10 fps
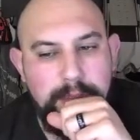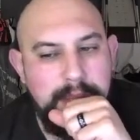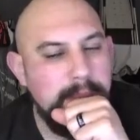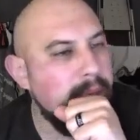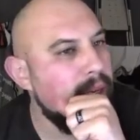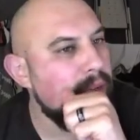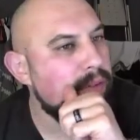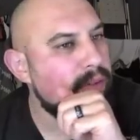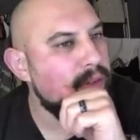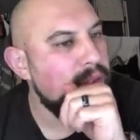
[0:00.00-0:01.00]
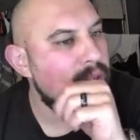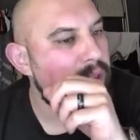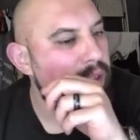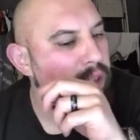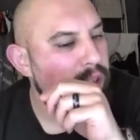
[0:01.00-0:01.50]
pass.
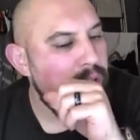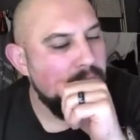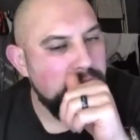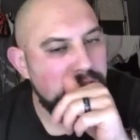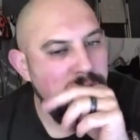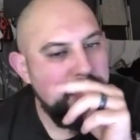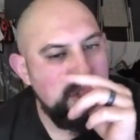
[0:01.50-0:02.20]
We got two energies in the